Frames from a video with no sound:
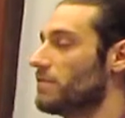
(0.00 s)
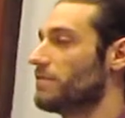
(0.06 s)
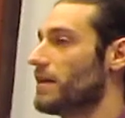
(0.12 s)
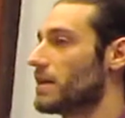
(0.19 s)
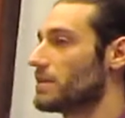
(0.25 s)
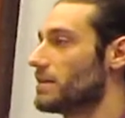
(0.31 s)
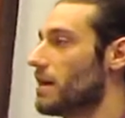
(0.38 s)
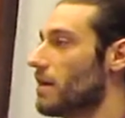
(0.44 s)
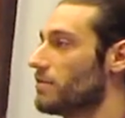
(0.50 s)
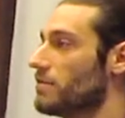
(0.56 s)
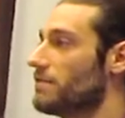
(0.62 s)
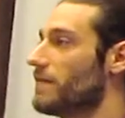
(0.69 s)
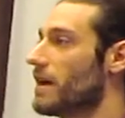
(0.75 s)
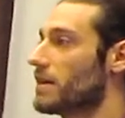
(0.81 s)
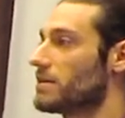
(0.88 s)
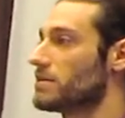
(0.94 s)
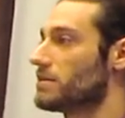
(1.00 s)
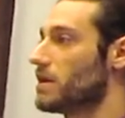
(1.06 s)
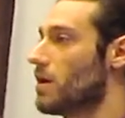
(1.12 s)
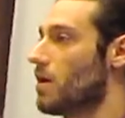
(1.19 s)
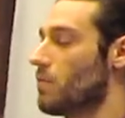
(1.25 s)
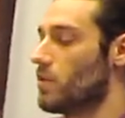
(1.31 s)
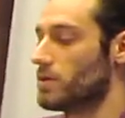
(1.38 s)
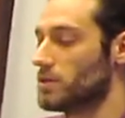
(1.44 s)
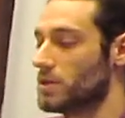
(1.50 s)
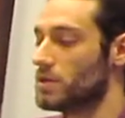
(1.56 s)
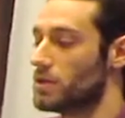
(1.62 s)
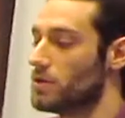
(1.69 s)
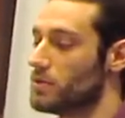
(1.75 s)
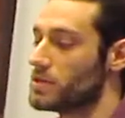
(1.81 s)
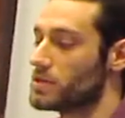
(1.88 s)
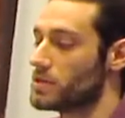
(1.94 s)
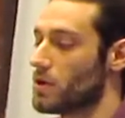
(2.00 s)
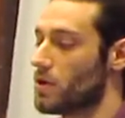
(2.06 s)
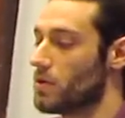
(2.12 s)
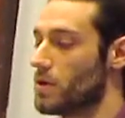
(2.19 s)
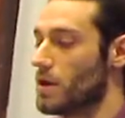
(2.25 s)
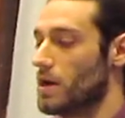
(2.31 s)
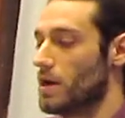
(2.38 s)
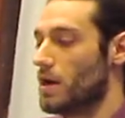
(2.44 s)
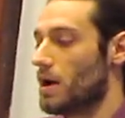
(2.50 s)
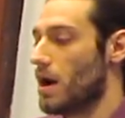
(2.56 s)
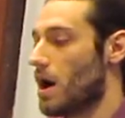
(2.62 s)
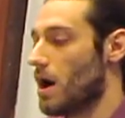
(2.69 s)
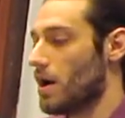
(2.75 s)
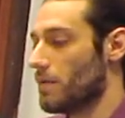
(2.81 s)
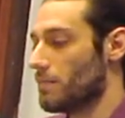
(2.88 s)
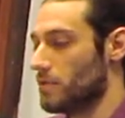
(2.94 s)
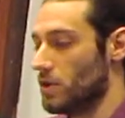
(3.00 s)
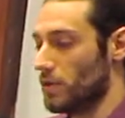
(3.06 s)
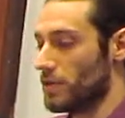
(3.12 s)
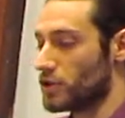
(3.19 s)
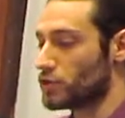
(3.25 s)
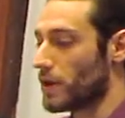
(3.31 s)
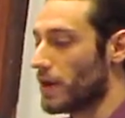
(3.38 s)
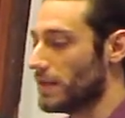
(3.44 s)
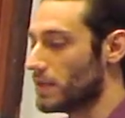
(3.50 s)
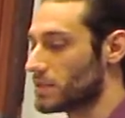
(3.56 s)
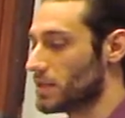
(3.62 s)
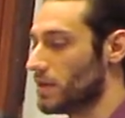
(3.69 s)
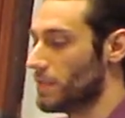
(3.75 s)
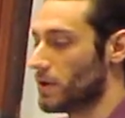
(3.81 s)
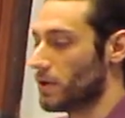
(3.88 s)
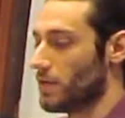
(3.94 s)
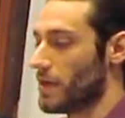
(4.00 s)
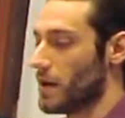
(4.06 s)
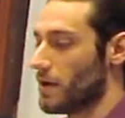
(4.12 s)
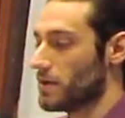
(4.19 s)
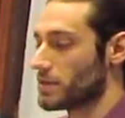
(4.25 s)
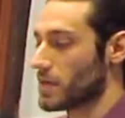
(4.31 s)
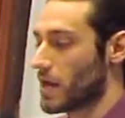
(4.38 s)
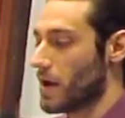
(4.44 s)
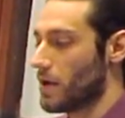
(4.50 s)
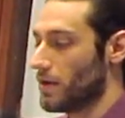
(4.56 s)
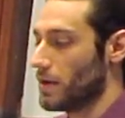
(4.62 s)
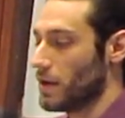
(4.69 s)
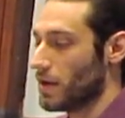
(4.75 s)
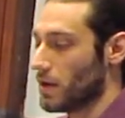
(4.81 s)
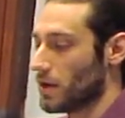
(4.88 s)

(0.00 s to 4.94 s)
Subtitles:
effects, the health effects, what to do. And so the train that's in the middle there is carrying